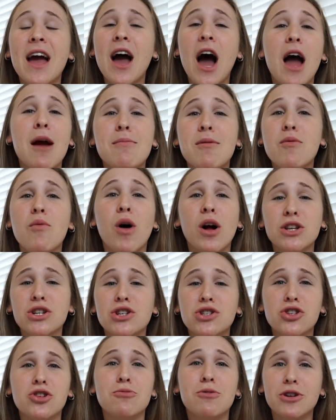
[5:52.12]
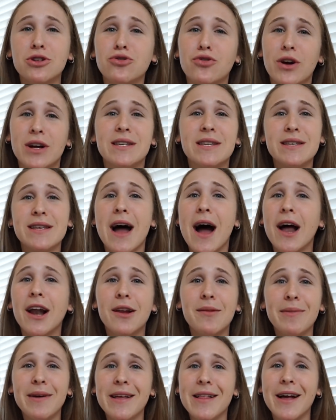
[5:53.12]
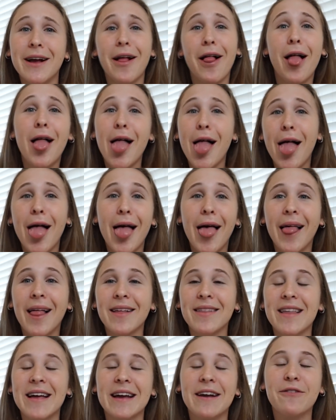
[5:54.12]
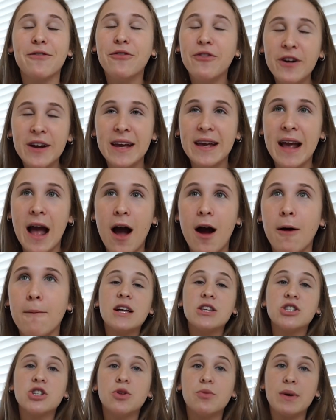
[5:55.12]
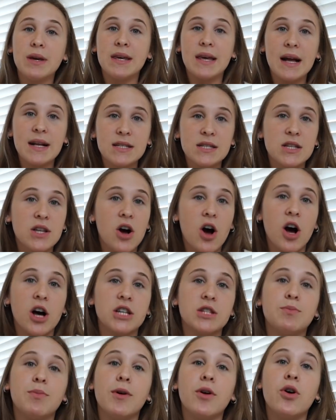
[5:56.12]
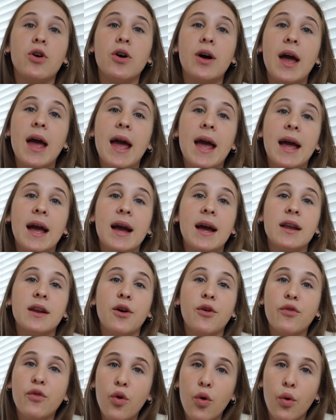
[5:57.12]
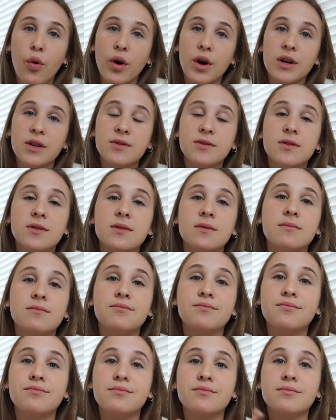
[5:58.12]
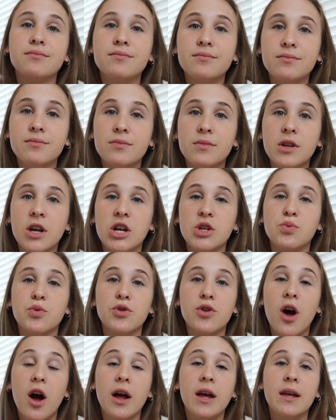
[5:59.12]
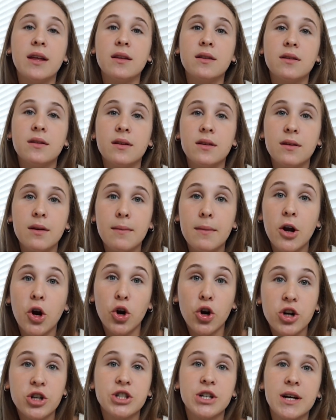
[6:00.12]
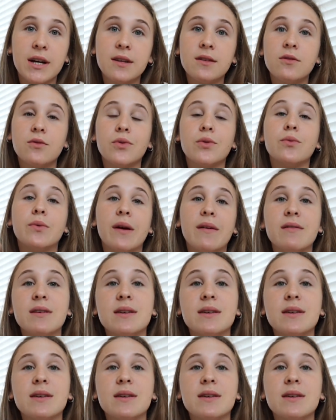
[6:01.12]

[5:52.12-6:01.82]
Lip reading: I've been watching too much Grey's Anatomy, like freaking out. And so we get to the hospital, and of course, because we're not urgent, we had